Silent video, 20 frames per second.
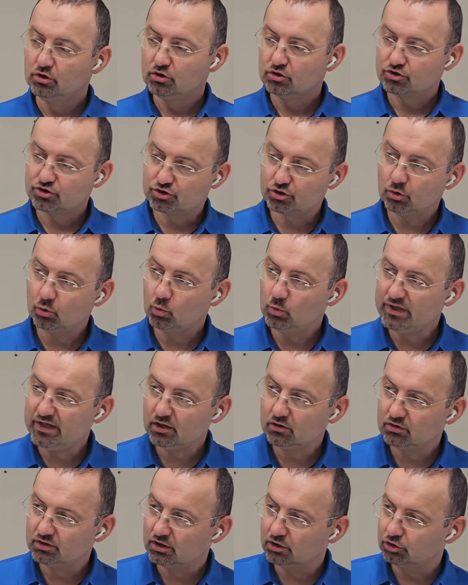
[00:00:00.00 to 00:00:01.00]
So we are
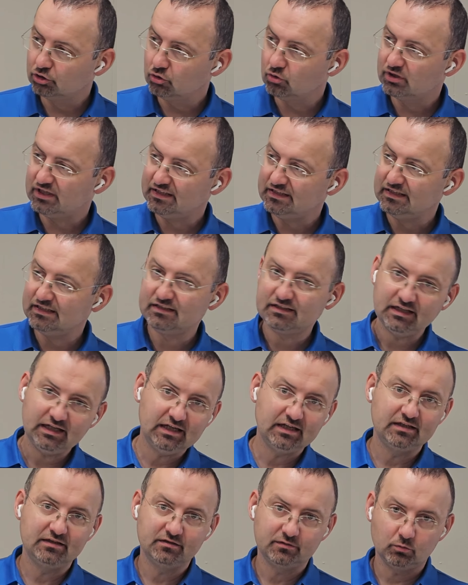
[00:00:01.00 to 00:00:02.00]
gonna look at it
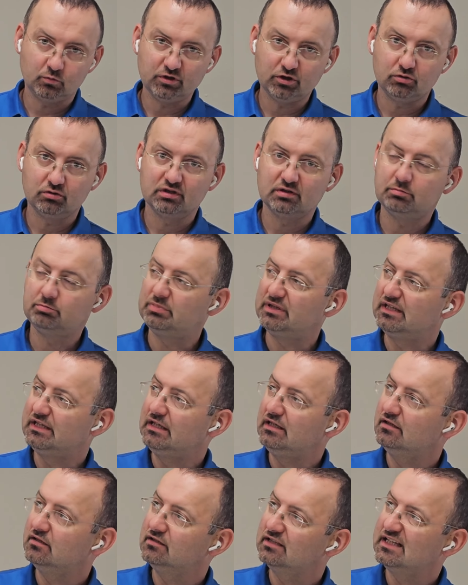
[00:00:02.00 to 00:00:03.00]
and we're gonna
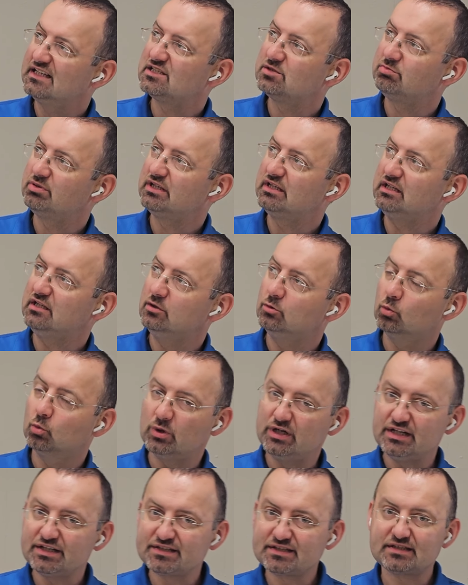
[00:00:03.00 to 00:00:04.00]
begin. Let's begin
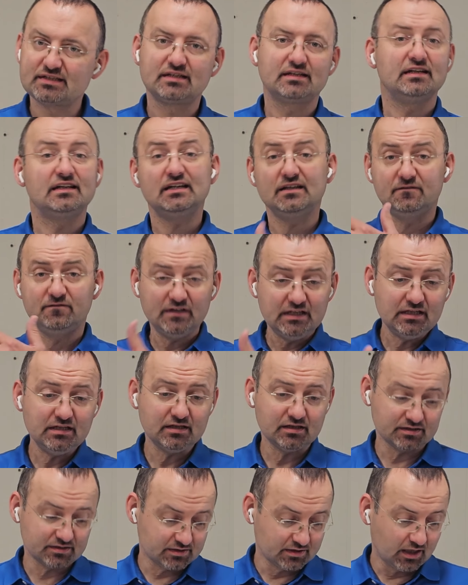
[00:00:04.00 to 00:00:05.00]
with
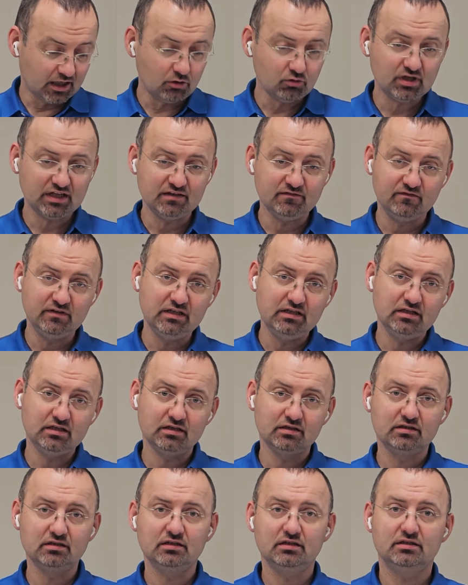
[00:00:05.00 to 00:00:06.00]
convenience. How
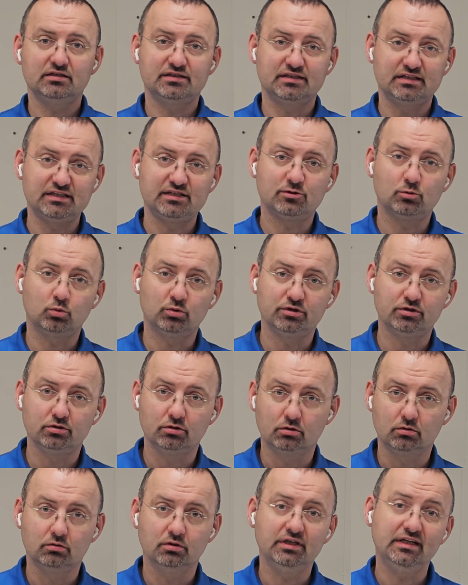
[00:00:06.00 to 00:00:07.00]
convenient this
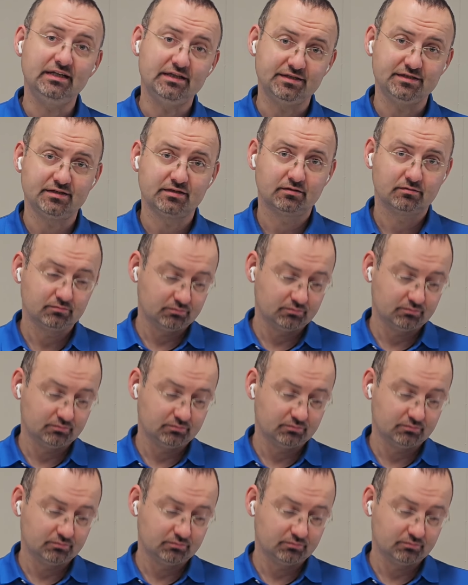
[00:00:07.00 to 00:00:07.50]
window is.